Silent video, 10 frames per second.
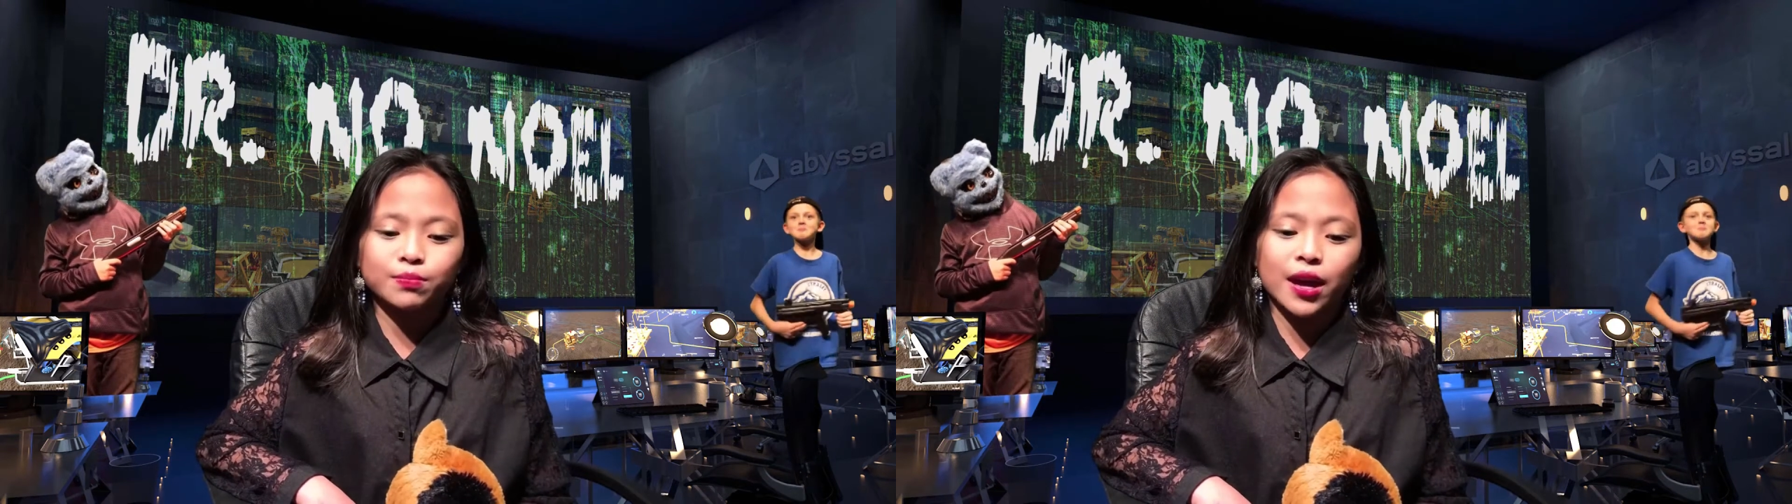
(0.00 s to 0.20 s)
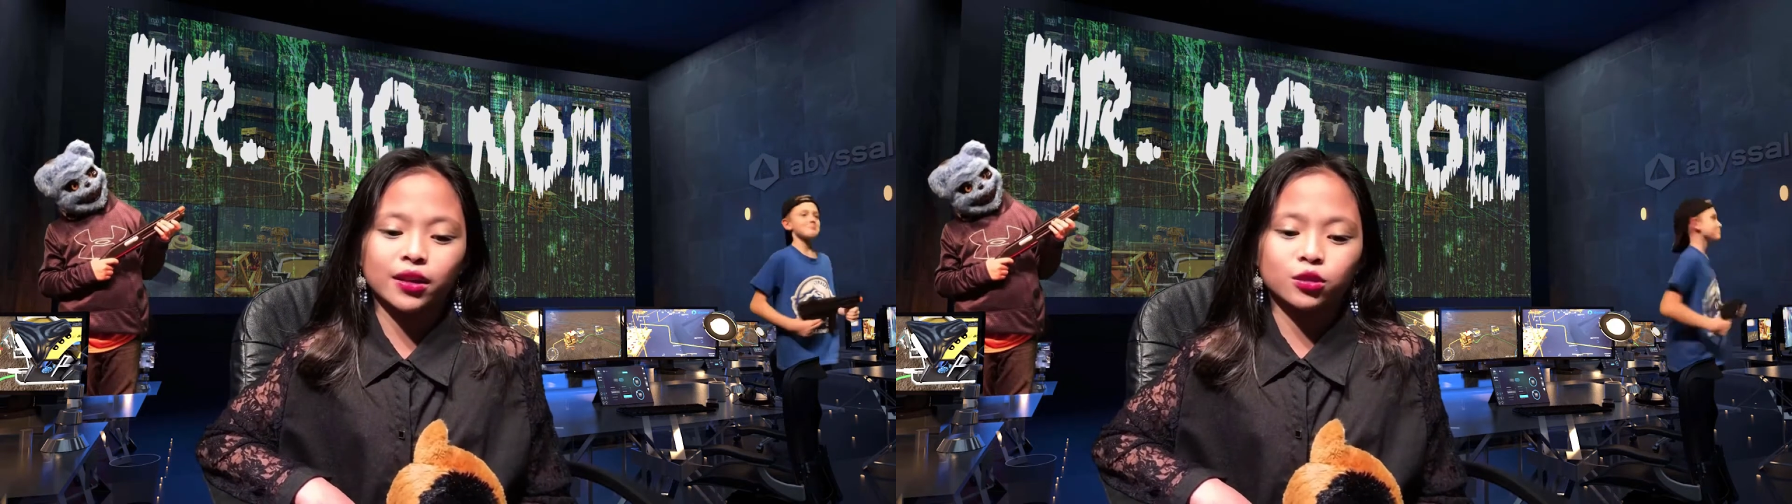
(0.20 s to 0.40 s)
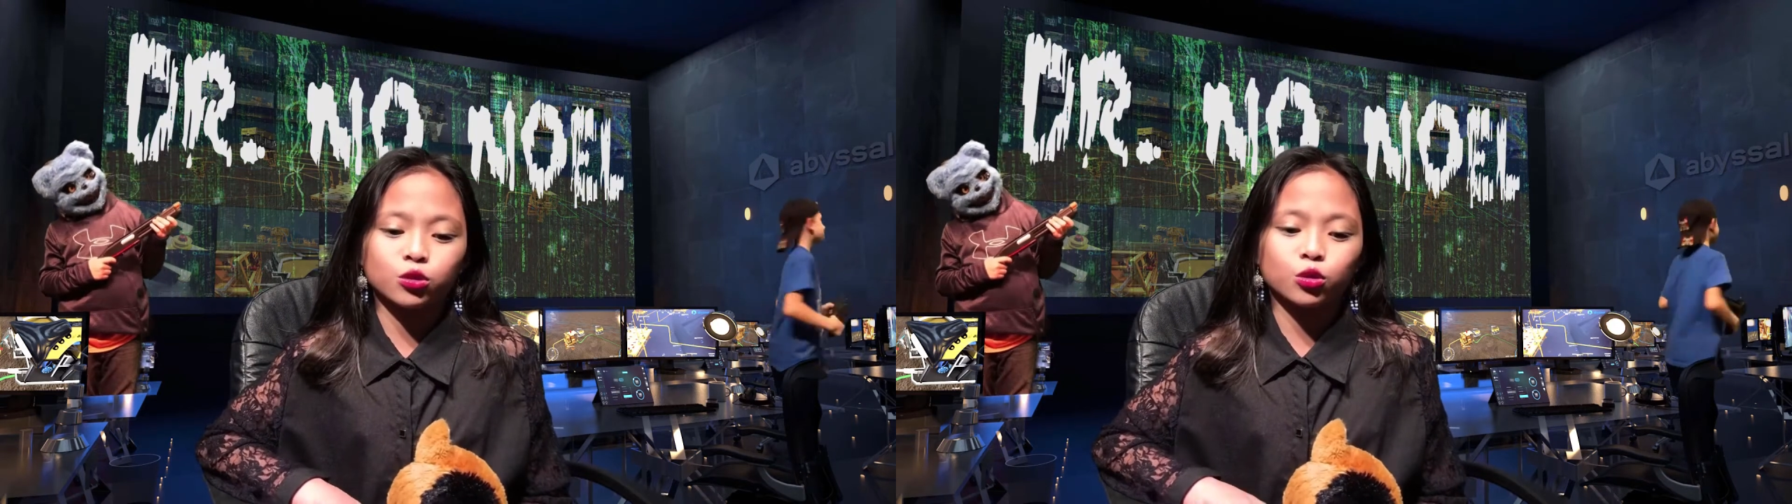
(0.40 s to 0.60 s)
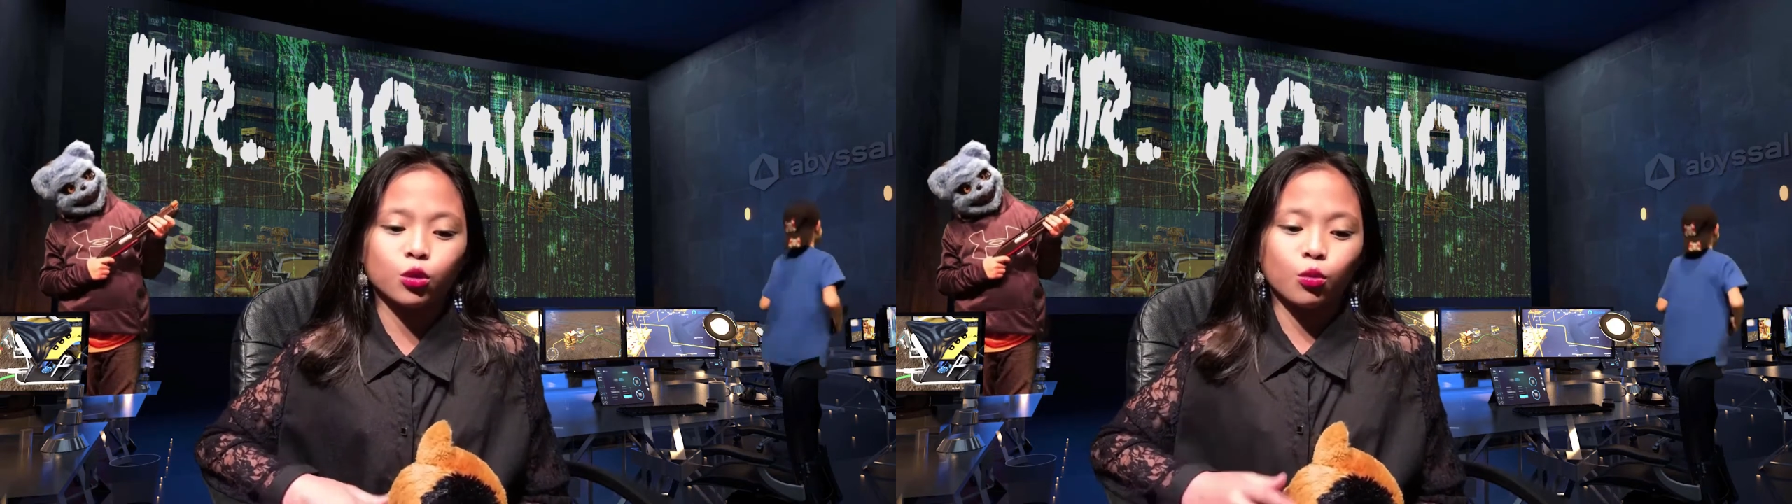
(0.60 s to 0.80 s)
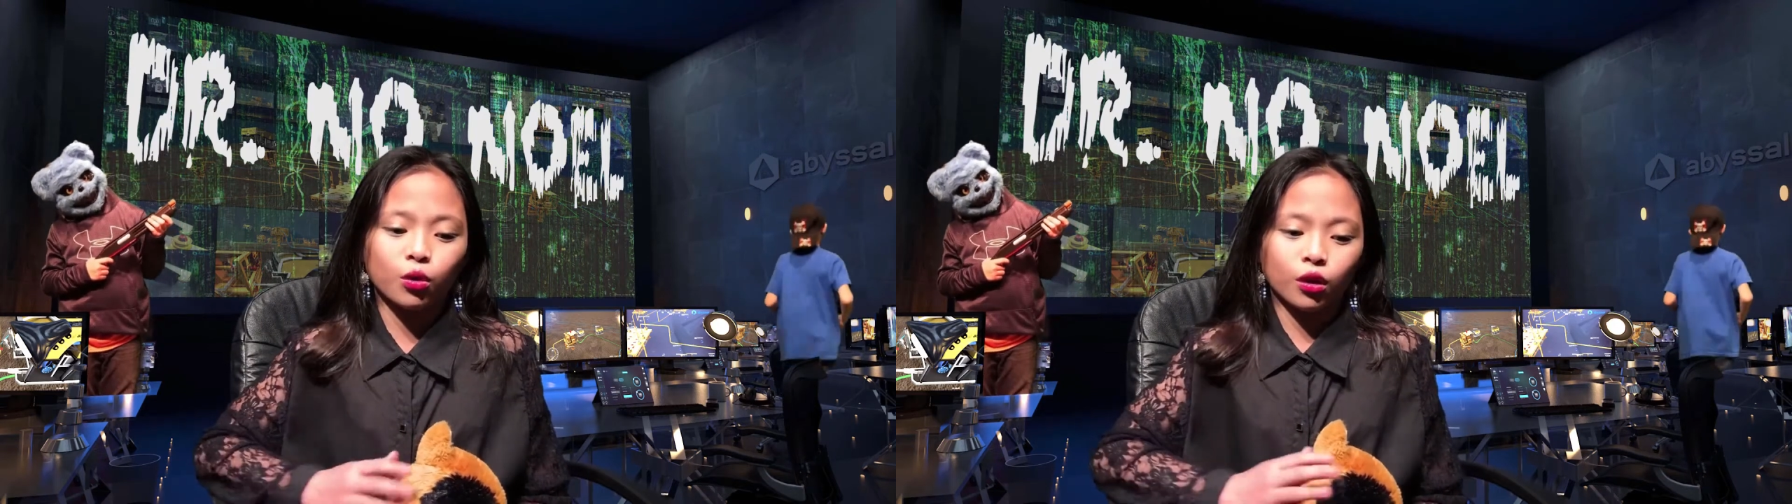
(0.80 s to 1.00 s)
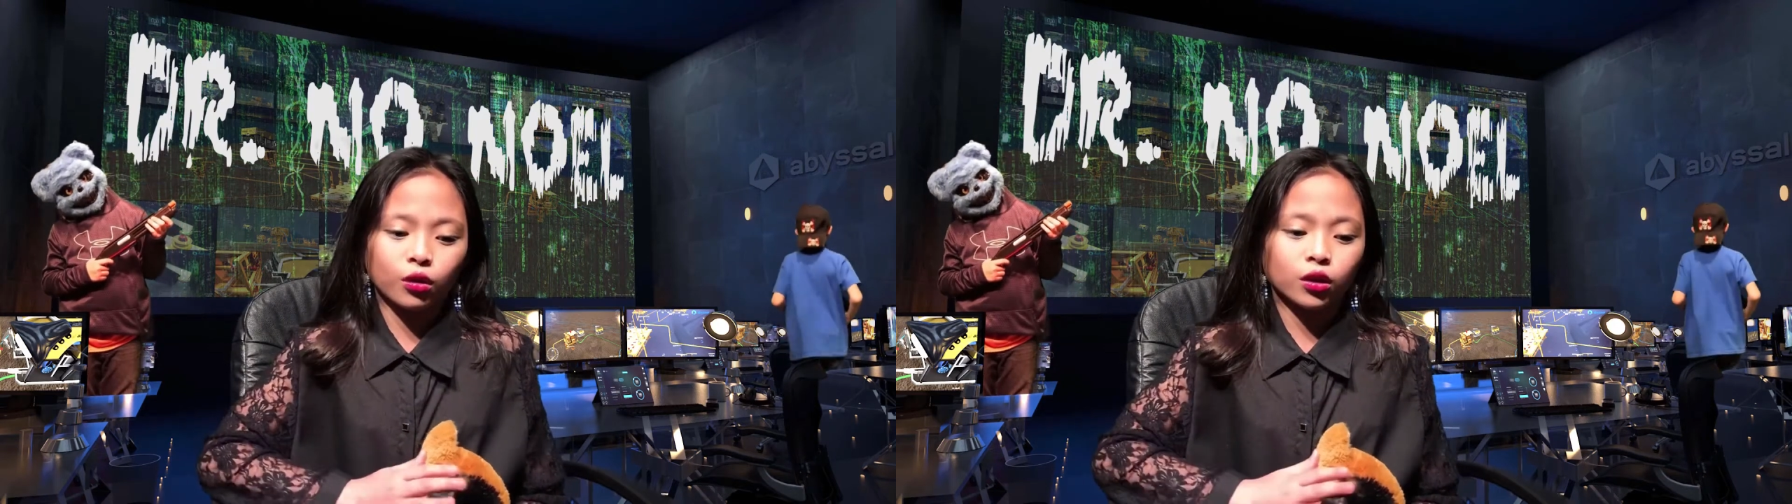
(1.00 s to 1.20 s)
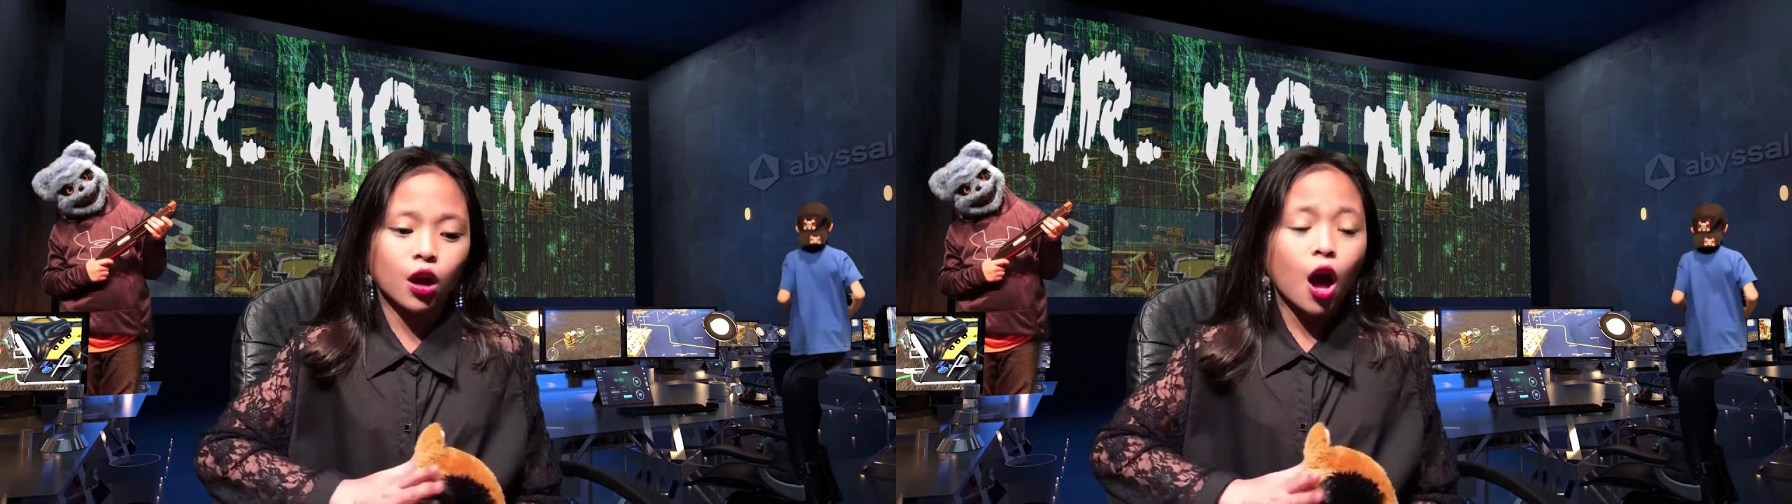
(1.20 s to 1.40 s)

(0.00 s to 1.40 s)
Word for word: back into the world.